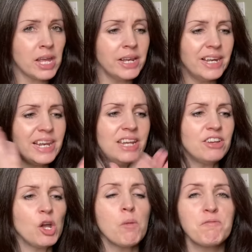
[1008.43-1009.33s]

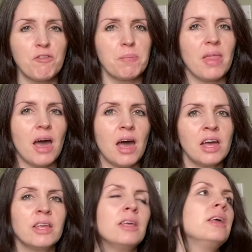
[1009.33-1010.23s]
Leading on from
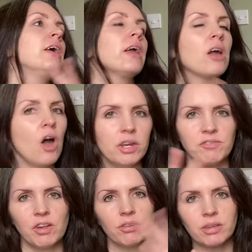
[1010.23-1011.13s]
that, it kind of
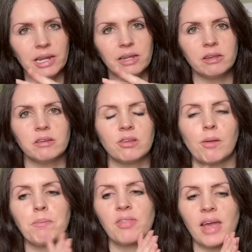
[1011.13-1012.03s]
does lead into
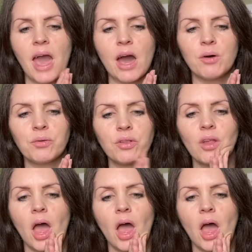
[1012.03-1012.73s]
something else.